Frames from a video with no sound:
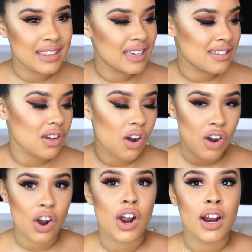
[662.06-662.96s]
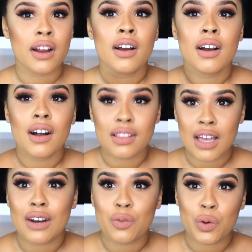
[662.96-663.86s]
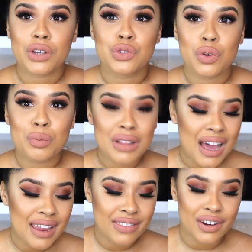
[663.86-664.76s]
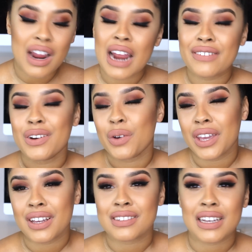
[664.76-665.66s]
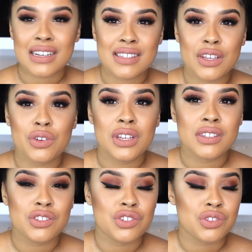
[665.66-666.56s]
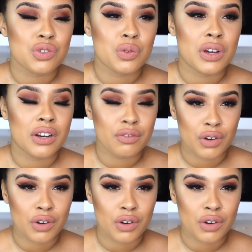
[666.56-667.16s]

these are a lot of work to apply and they're kind of annoying because like I said, you need to just do a,